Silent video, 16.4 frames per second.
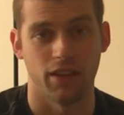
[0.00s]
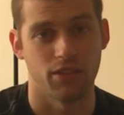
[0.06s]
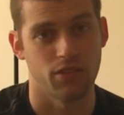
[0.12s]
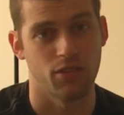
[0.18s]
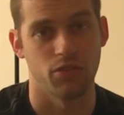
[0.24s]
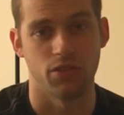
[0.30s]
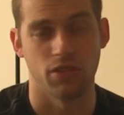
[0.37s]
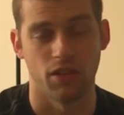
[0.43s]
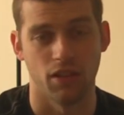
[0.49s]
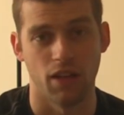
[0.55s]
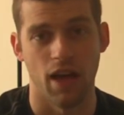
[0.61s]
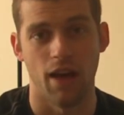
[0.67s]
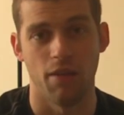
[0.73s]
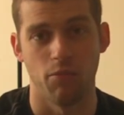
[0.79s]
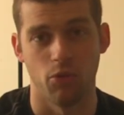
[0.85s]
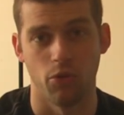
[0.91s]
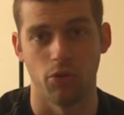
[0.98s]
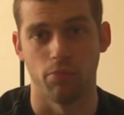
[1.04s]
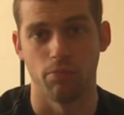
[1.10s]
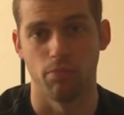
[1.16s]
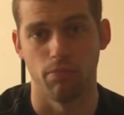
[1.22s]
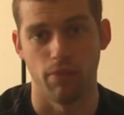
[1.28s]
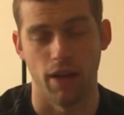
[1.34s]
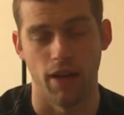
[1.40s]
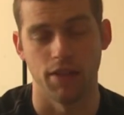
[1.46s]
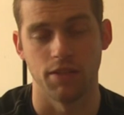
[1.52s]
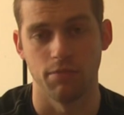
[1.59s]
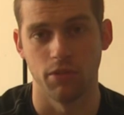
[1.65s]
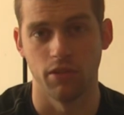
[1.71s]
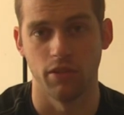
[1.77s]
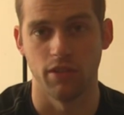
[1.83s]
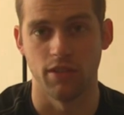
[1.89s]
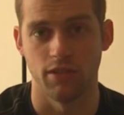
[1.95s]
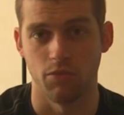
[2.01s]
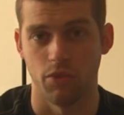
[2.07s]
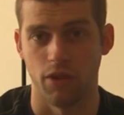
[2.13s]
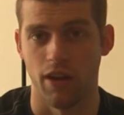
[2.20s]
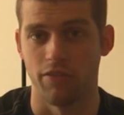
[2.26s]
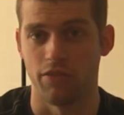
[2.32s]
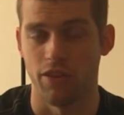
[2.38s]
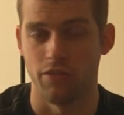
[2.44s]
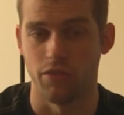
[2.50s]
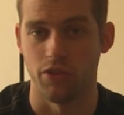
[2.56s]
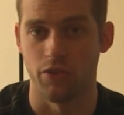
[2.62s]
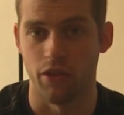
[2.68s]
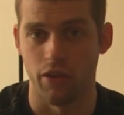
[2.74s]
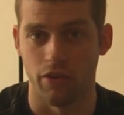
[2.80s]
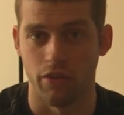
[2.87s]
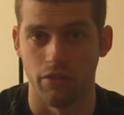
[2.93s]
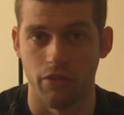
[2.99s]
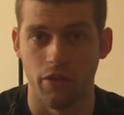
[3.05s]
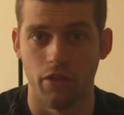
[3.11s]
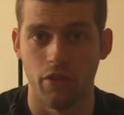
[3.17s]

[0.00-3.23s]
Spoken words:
because there's a lot more possibilities than what I've given you here.